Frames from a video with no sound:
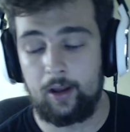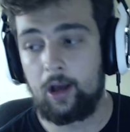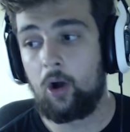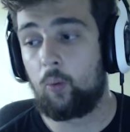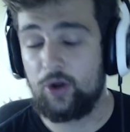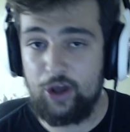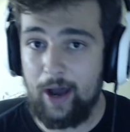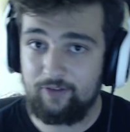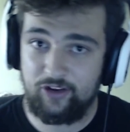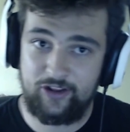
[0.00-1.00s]
When you have
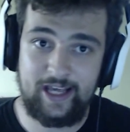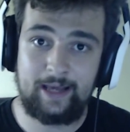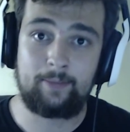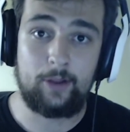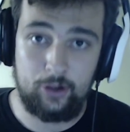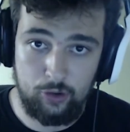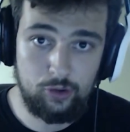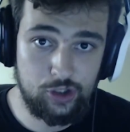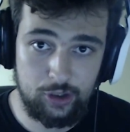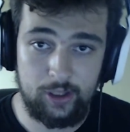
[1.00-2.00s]
a team,
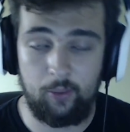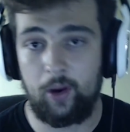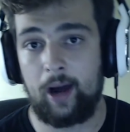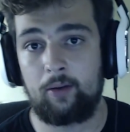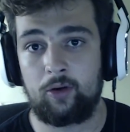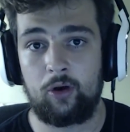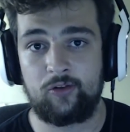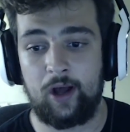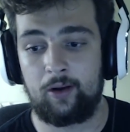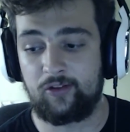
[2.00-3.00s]
usually how it goes
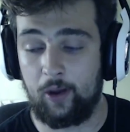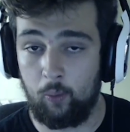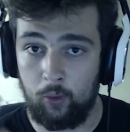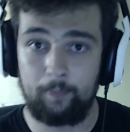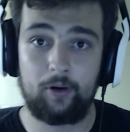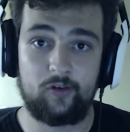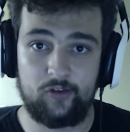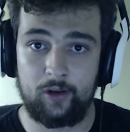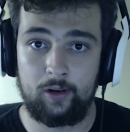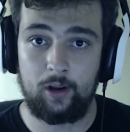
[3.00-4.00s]
down is that one
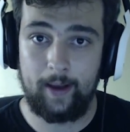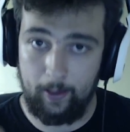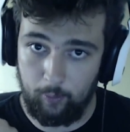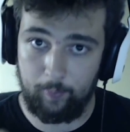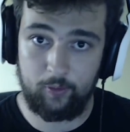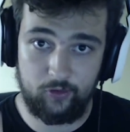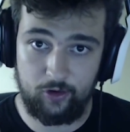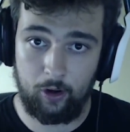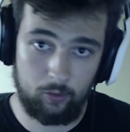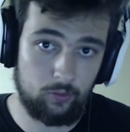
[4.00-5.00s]
person, and one person
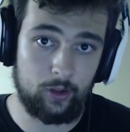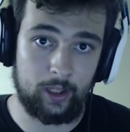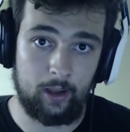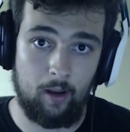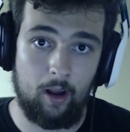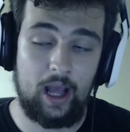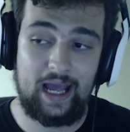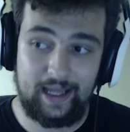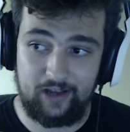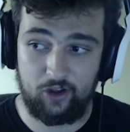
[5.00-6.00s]
only,
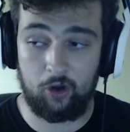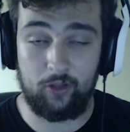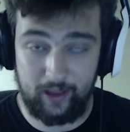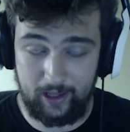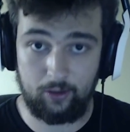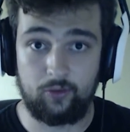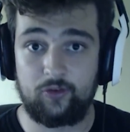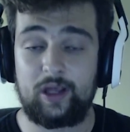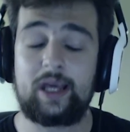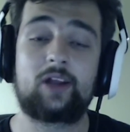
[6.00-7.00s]
gets all the kills.
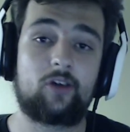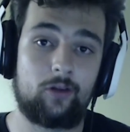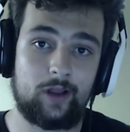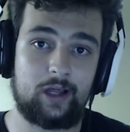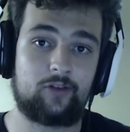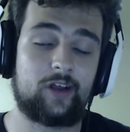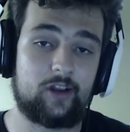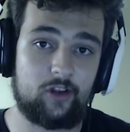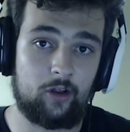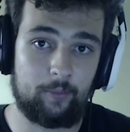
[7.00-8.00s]
He gets all the kills, he gets
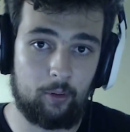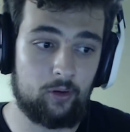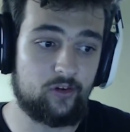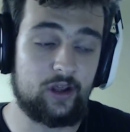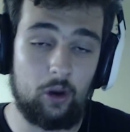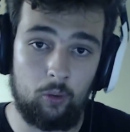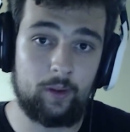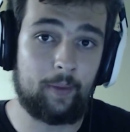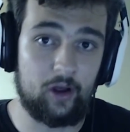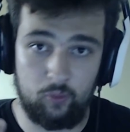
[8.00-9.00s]
all the points, he only
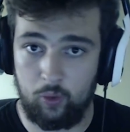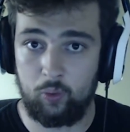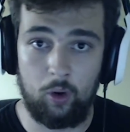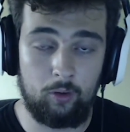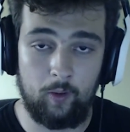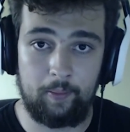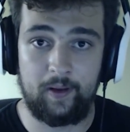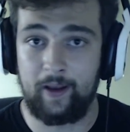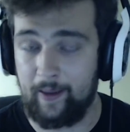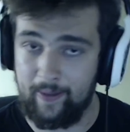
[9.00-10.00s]
buys one wall weapon,
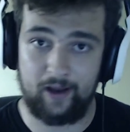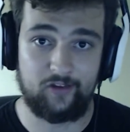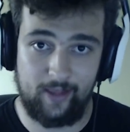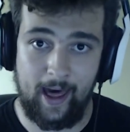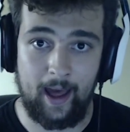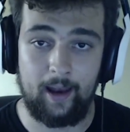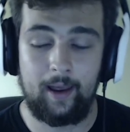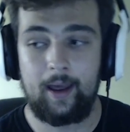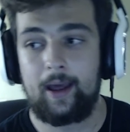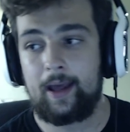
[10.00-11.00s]
and that's that.
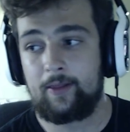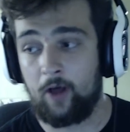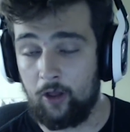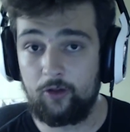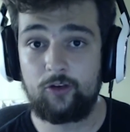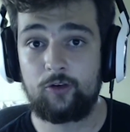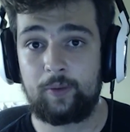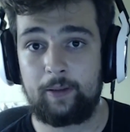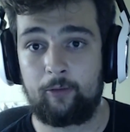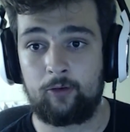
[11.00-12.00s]
The other two
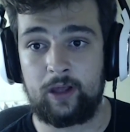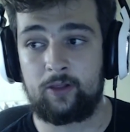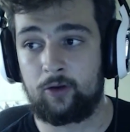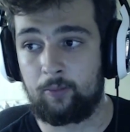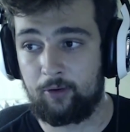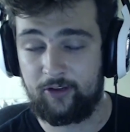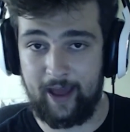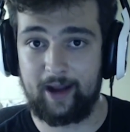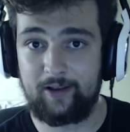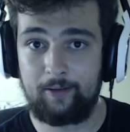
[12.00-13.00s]
people either
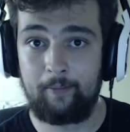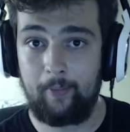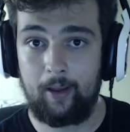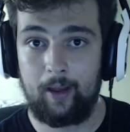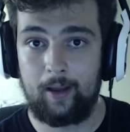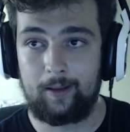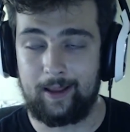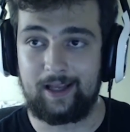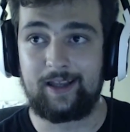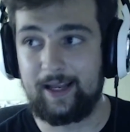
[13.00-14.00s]
protect him, like
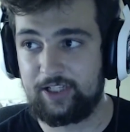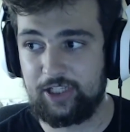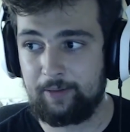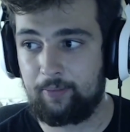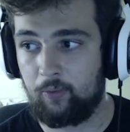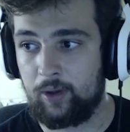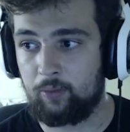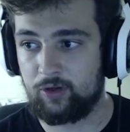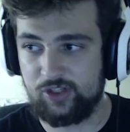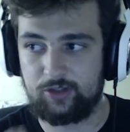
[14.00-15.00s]
in Dead Ship, we were
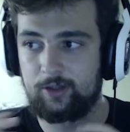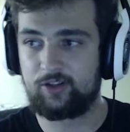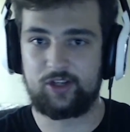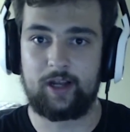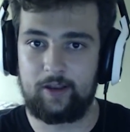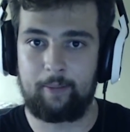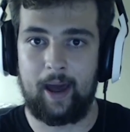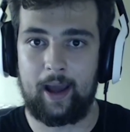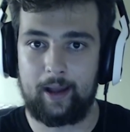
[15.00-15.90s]
just literally sitting in the back,